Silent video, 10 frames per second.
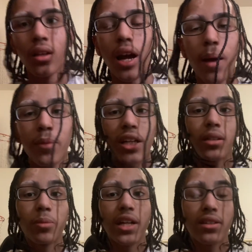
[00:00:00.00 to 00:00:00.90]
I'm not
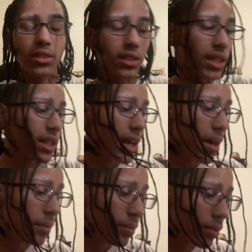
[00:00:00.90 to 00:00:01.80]
going to pronounce to say
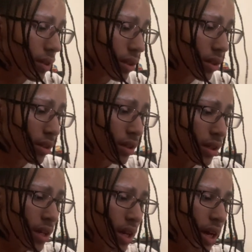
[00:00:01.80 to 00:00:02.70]
that.
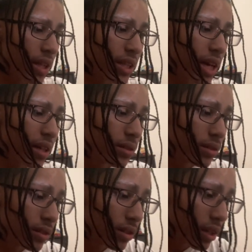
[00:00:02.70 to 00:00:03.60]
And
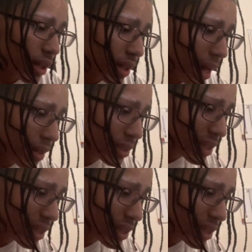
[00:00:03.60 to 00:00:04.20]
that is the